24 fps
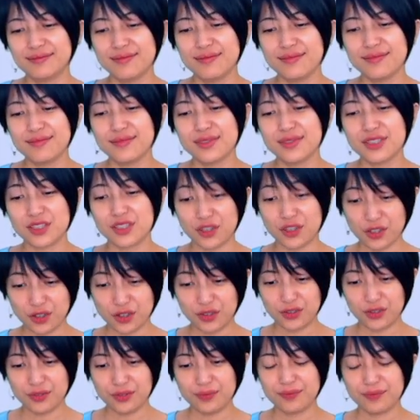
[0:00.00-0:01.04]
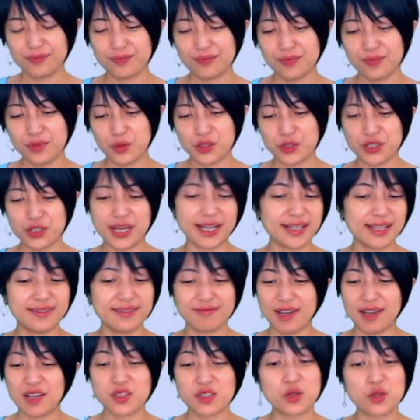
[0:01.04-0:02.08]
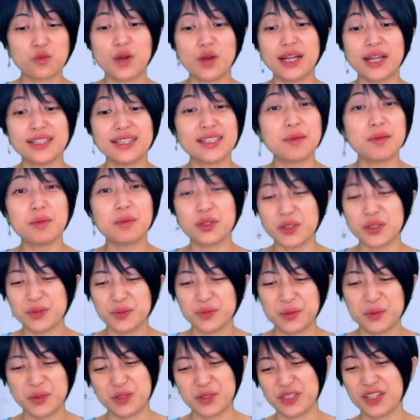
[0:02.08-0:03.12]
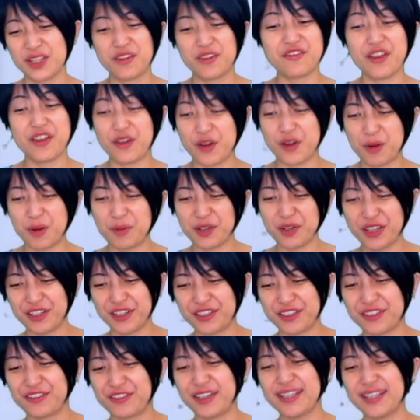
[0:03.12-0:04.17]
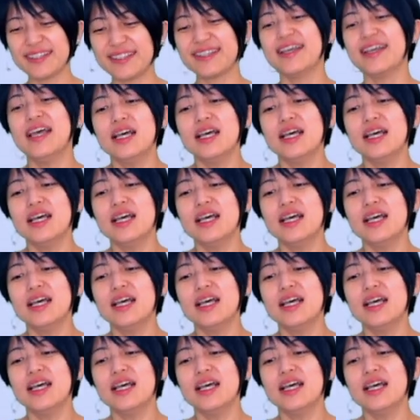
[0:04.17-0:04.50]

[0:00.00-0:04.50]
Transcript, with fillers: circle, which I can also write W, which is our variable here, right?